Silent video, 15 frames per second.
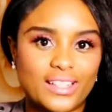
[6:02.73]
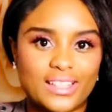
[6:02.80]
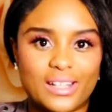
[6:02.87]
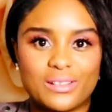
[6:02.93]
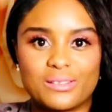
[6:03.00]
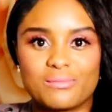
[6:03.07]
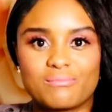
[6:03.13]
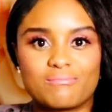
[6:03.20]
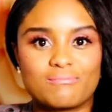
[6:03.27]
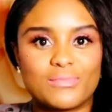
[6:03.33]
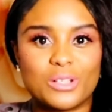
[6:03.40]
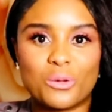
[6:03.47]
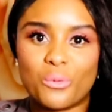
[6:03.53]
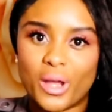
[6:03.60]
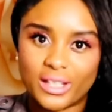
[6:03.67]
that
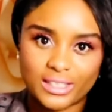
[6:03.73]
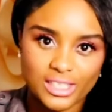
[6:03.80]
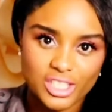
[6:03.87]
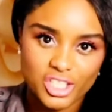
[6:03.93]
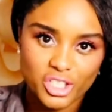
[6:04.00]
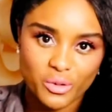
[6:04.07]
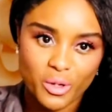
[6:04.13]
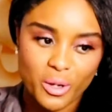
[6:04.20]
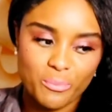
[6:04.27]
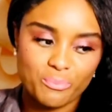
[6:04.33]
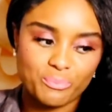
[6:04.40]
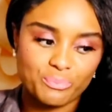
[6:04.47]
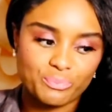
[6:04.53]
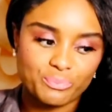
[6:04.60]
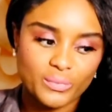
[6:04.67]
Lil Wayne didn't show up.
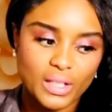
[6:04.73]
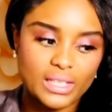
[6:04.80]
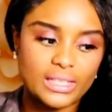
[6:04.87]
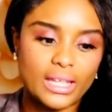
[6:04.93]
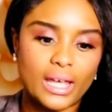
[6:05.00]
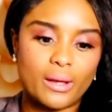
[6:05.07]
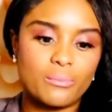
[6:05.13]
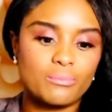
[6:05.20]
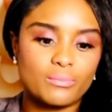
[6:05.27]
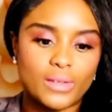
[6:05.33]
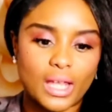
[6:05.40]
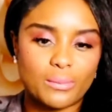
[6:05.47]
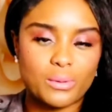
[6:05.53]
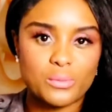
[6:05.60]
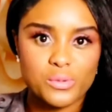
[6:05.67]
Yeah,
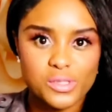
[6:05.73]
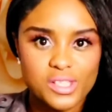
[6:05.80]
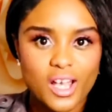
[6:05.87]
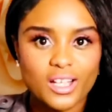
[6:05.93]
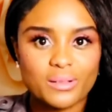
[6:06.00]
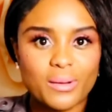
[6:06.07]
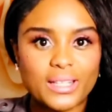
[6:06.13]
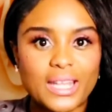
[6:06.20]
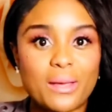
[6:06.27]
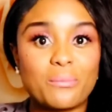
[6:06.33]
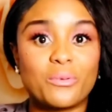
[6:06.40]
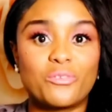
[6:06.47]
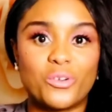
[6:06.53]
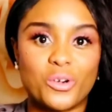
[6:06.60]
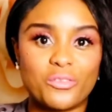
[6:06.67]
like, people was talking about that
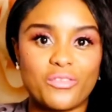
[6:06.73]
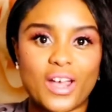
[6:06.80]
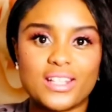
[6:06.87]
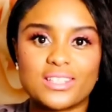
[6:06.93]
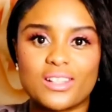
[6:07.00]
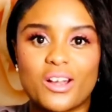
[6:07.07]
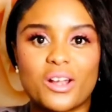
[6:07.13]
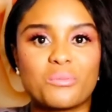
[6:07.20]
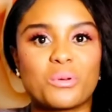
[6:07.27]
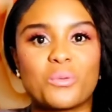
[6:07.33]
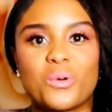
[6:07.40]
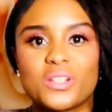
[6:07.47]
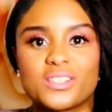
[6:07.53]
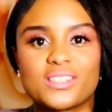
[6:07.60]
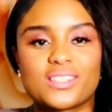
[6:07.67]
before the fight started, but
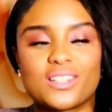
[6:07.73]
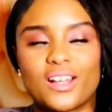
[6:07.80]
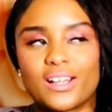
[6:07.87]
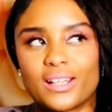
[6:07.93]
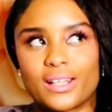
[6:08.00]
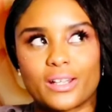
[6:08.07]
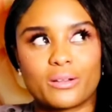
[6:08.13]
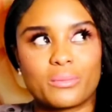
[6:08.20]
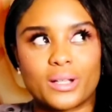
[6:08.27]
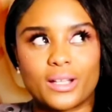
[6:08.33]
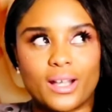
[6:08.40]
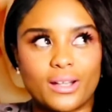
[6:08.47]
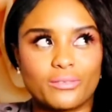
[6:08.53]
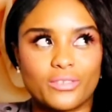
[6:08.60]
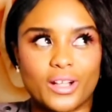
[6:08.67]
once it started, like, everybody
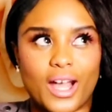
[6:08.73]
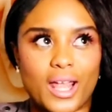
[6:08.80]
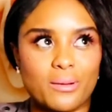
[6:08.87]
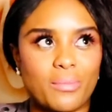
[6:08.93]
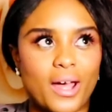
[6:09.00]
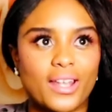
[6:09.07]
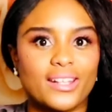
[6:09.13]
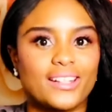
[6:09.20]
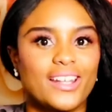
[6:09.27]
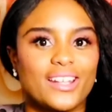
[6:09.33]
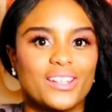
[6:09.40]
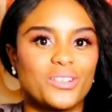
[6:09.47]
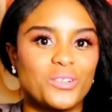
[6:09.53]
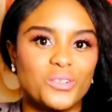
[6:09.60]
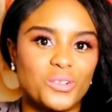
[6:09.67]
kind of forgot about it.
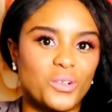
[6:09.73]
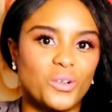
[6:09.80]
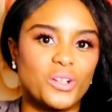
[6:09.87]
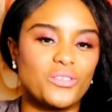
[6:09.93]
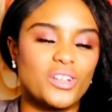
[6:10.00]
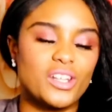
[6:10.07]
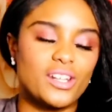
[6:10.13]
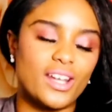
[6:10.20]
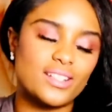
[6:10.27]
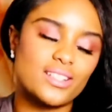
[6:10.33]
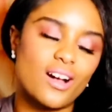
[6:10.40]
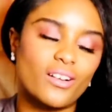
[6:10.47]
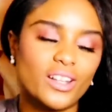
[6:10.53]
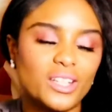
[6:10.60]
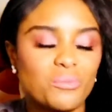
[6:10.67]
Like, you don't even hear that
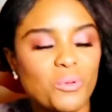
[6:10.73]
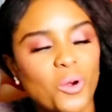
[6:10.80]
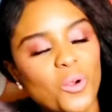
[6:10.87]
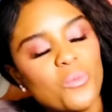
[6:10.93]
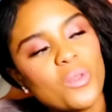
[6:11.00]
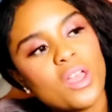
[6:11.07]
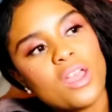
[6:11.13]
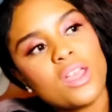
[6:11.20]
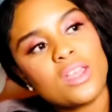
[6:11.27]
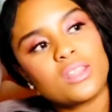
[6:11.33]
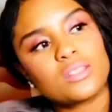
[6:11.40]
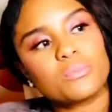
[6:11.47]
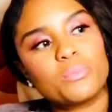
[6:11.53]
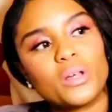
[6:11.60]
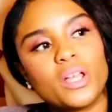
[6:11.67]
talk anymore.
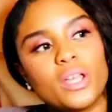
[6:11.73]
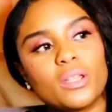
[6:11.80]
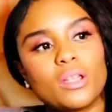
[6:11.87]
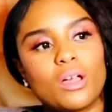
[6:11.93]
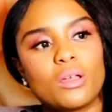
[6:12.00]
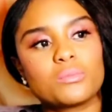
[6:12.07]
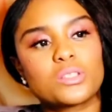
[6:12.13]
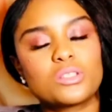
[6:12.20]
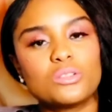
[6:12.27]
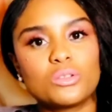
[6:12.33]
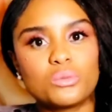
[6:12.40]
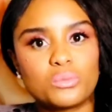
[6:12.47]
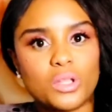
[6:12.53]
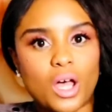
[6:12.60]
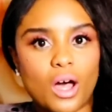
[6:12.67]
But
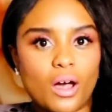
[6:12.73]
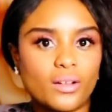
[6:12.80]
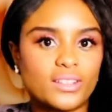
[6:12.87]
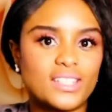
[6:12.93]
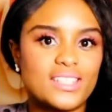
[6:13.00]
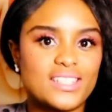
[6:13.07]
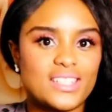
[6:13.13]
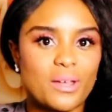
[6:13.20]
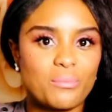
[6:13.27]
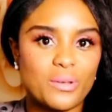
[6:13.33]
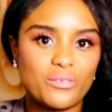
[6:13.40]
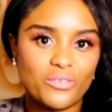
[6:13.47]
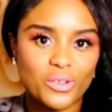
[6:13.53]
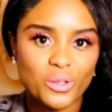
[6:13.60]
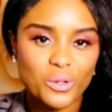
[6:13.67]
Snoop Dogg did step
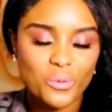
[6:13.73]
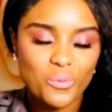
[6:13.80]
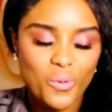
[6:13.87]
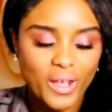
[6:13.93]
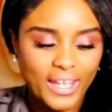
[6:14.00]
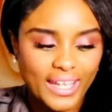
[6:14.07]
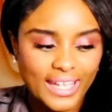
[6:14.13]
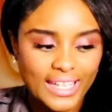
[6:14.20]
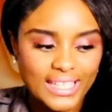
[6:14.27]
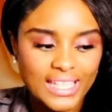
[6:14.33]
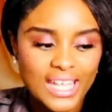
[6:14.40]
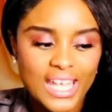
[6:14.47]
in for Lil Wayne,